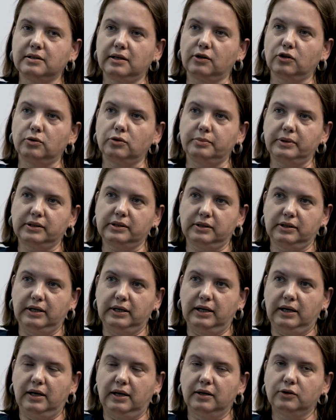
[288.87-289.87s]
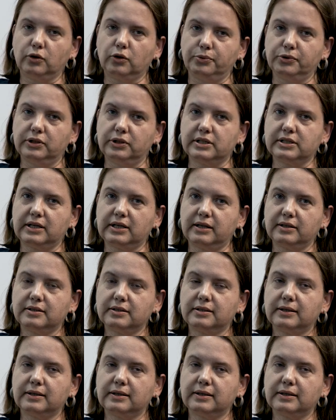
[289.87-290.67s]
economic computer science.